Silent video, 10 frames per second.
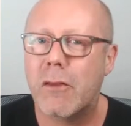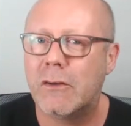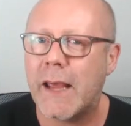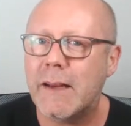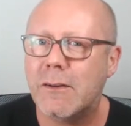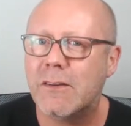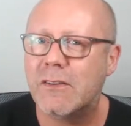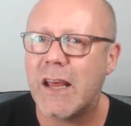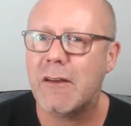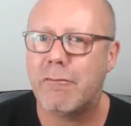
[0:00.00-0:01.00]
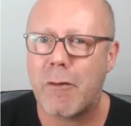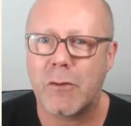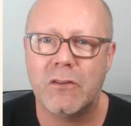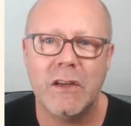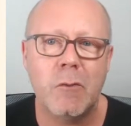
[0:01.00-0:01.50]
The data sent
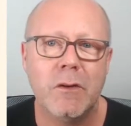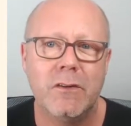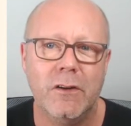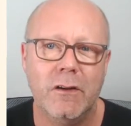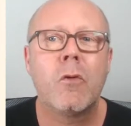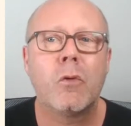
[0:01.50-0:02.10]
from the sequencer